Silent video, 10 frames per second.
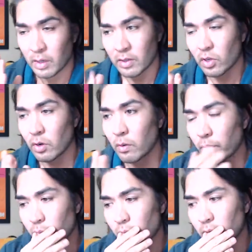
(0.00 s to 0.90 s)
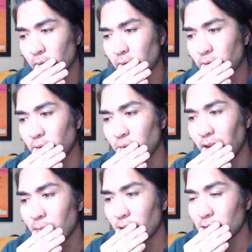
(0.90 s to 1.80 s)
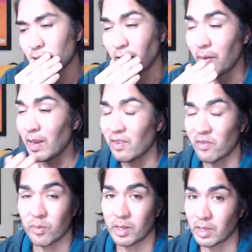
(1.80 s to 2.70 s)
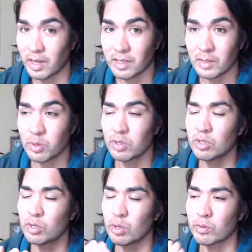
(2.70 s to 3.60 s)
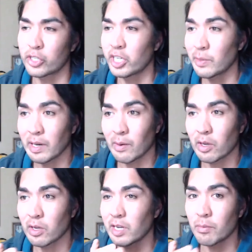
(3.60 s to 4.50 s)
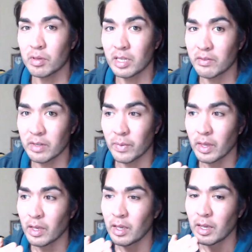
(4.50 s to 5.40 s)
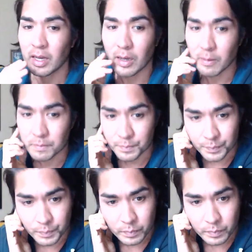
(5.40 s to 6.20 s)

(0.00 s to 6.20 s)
So for five bucks, or I might even been less. It was so cheap. I could not believe it. Um,